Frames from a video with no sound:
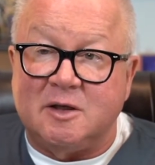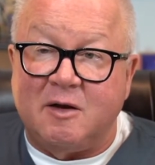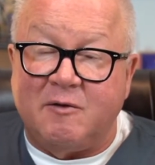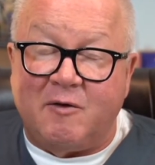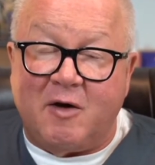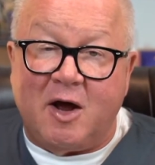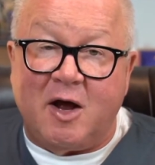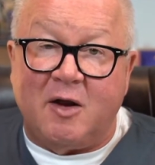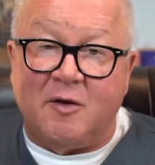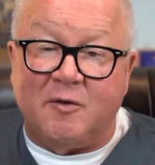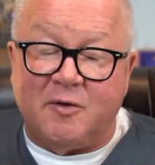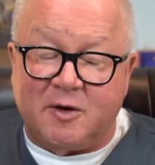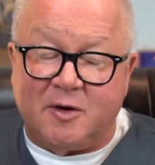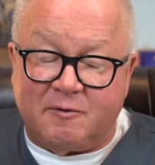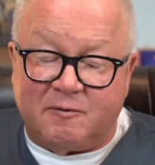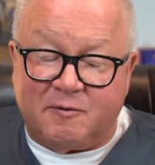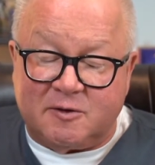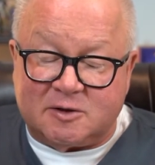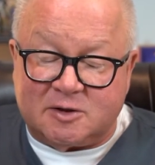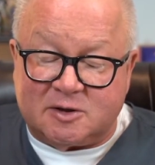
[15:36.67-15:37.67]
Of all the
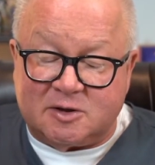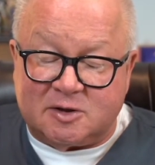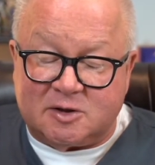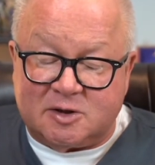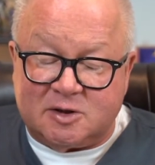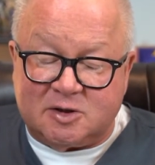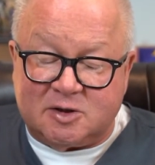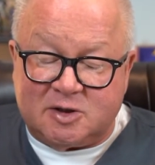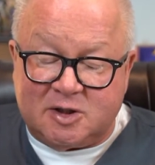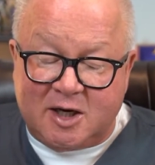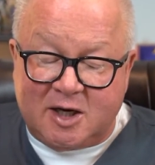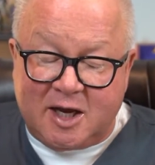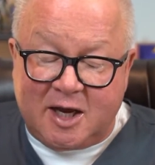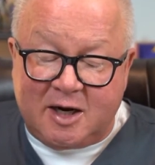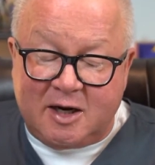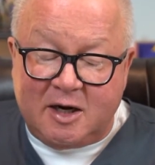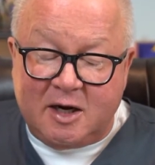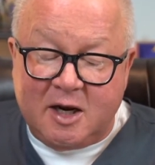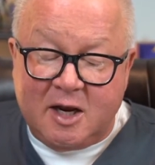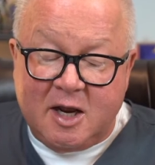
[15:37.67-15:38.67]
deficiencies she
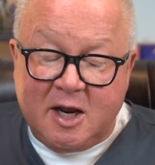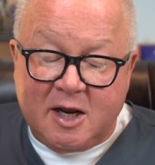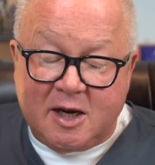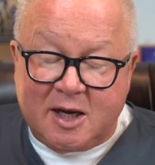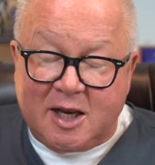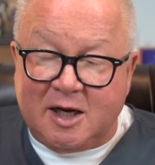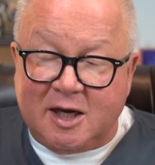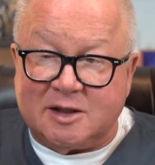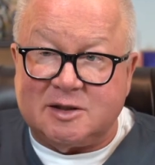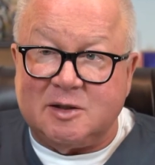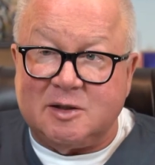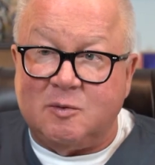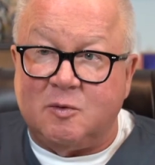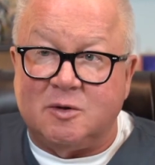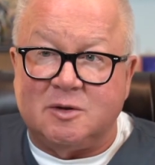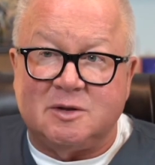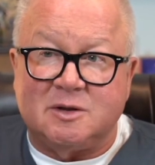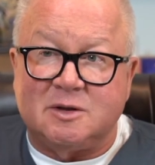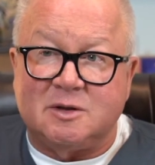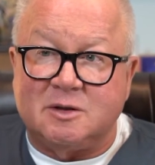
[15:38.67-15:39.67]
had, calcium
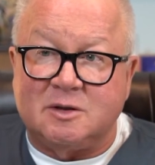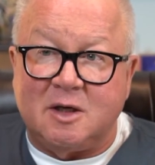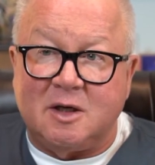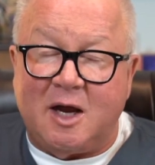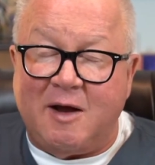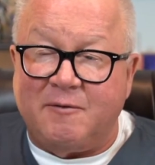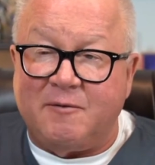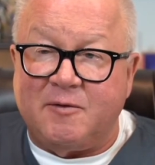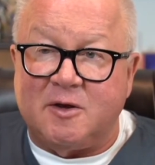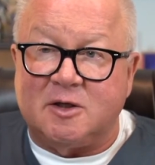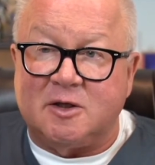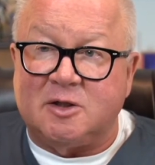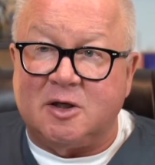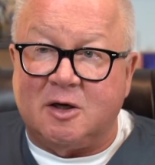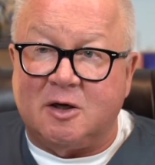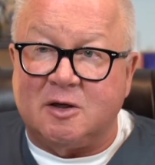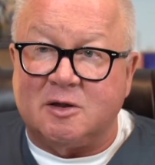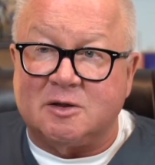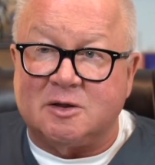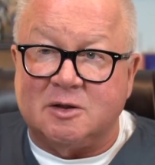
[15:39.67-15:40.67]
was off the
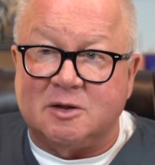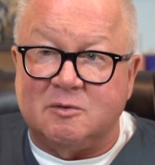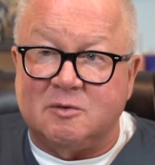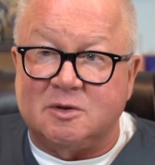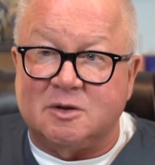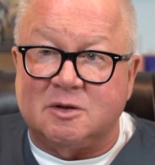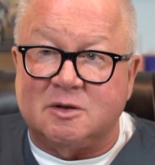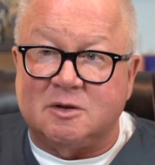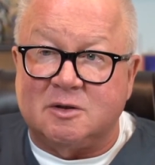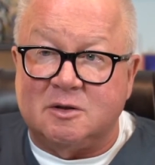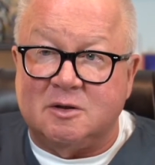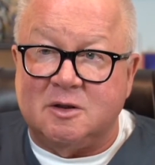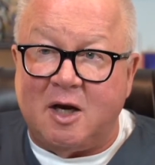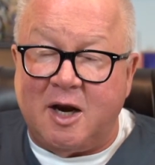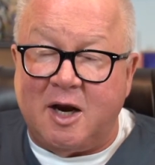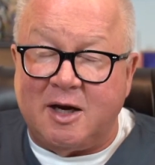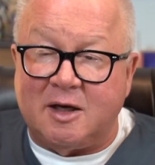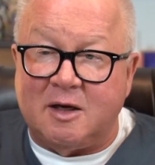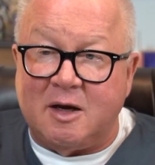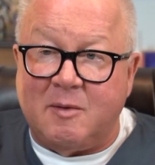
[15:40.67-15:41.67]
charts. It was yeah. non.